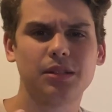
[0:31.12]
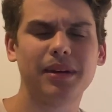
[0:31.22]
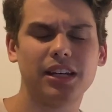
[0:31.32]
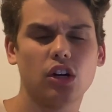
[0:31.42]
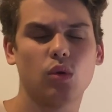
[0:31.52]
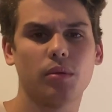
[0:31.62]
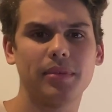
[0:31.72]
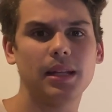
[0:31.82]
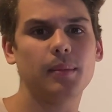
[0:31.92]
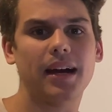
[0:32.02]
video will
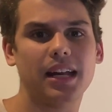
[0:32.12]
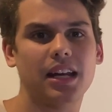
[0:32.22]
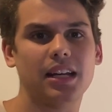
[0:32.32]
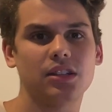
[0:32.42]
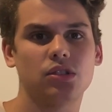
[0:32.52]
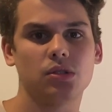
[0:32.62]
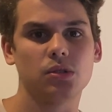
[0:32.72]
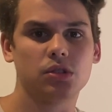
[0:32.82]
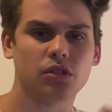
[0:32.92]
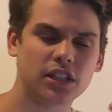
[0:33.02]
be divided
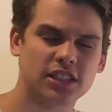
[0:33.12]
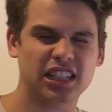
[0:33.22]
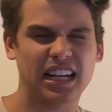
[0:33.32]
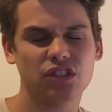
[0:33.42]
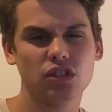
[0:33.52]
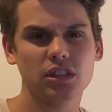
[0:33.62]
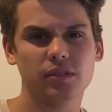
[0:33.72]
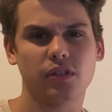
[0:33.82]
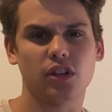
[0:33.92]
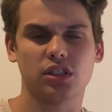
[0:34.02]
into three sections.
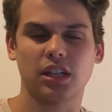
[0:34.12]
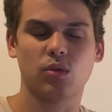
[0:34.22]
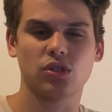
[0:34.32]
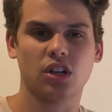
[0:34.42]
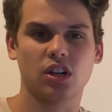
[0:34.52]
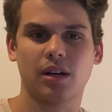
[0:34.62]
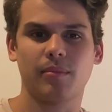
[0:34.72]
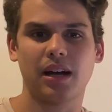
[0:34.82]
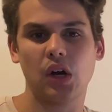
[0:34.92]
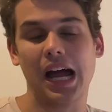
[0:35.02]
First, I will talk
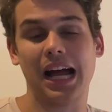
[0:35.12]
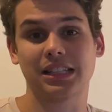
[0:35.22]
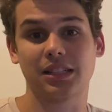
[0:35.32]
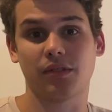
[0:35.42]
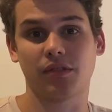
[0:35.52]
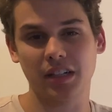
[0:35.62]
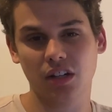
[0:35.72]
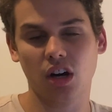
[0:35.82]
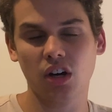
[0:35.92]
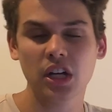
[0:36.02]
about active
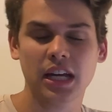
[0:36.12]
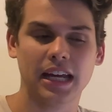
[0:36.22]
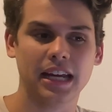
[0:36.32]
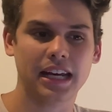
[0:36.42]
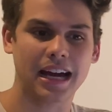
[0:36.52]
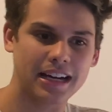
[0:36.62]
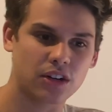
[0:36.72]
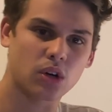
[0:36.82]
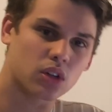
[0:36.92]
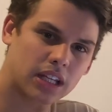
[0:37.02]
recall and how
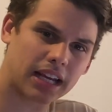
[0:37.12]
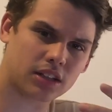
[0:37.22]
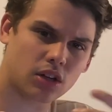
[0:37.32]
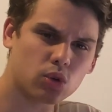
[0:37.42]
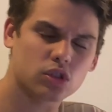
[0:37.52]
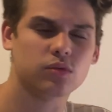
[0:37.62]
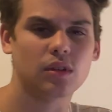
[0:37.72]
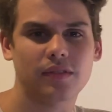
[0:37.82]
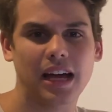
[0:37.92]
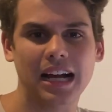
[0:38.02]
to take notes
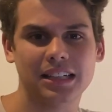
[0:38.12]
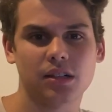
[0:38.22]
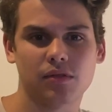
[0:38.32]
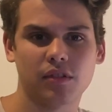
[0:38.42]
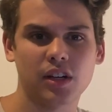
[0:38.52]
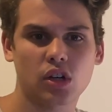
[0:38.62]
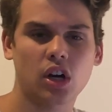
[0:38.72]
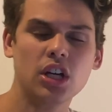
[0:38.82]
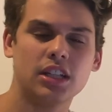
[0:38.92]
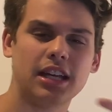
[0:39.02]
with active
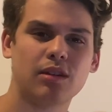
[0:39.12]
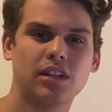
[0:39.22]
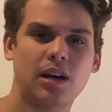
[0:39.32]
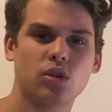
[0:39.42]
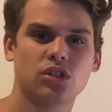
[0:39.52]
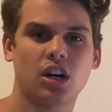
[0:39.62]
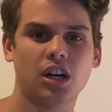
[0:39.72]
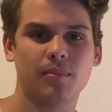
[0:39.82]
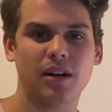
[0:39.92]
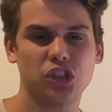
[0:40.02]
recall. Then I will
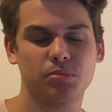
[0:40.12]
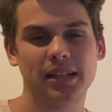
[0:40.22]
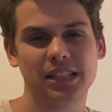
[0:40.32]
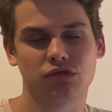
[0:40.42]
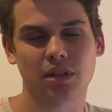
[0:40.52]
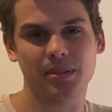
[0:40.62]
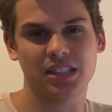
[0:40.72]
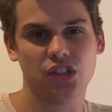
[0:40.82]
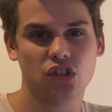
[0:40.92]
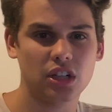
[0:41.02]
talk about spaced
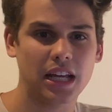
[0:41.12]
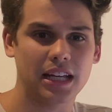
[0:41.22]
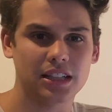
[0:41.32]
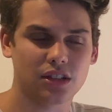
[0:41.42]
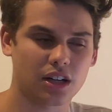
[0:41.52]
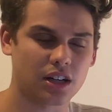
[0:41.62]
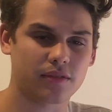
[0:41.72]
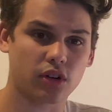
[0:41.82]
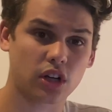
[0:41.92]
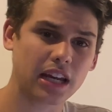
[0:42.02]
repetition and the
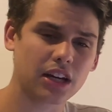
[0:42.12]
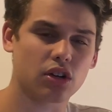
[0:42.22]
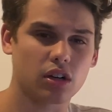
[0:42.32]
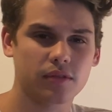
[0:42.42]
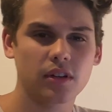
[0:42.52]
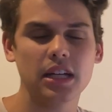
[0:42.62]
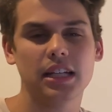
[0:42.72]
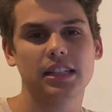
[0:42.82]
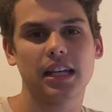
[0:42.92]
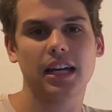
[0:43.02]
forgetting curve.
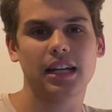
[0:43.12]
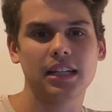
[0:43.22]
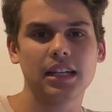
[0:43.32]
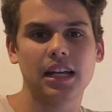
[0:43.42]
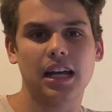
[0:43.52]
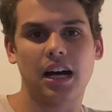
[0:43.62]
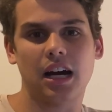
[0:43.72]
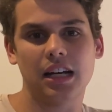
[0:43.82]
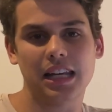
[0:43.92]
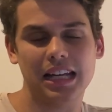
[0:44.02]
Then
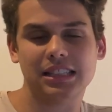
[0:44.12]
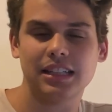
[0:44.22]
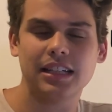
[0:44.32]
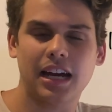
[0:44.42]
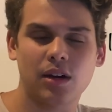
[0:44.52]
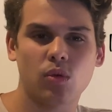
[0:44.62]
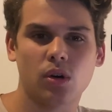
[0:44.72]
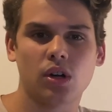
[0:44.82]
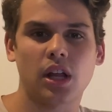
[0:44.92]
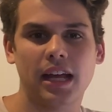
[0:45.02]
lastly, I
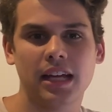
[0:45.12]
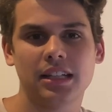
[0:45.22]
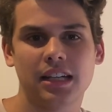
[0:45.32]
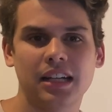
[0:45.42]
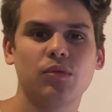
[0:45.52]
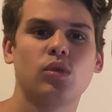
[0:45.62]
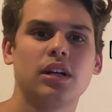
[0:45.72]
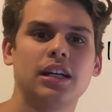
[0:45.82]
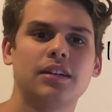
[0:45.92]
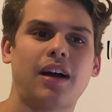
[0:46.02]
will end it
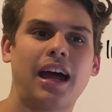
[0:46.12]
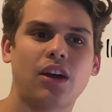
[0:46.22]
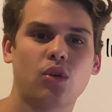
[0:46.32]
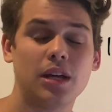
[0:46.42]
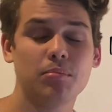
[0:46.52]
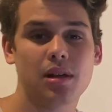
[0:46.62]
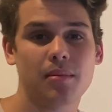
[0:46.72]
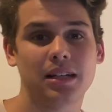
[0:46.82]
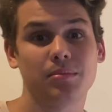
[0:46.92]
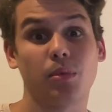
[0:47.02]
with how to
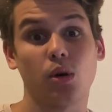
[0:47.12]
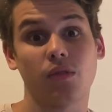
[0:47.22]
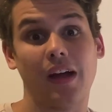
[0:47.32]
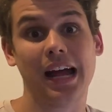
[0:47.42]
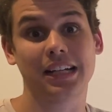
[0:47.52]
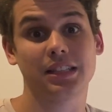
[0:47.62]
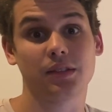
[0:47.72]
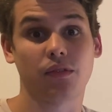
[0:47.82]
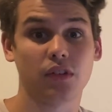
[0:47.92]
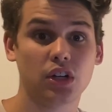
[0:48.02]
implement both
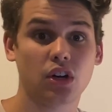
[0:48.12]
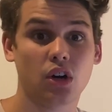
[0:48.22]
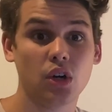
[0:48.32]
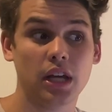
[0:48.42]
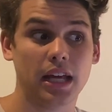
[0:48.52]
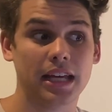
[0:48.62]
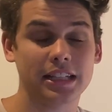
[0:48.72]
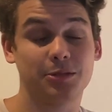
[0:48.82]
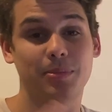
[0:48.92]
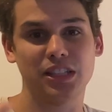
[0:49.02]
active recall
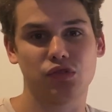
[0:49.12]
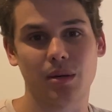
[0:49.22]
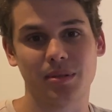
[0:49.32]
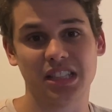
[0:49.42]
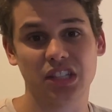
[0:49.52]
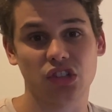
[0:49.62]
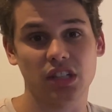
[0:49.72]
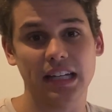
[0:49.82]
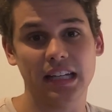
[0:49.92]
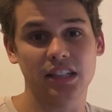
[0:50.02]
and spaced
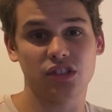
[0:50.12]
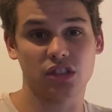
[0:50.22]
repetition in your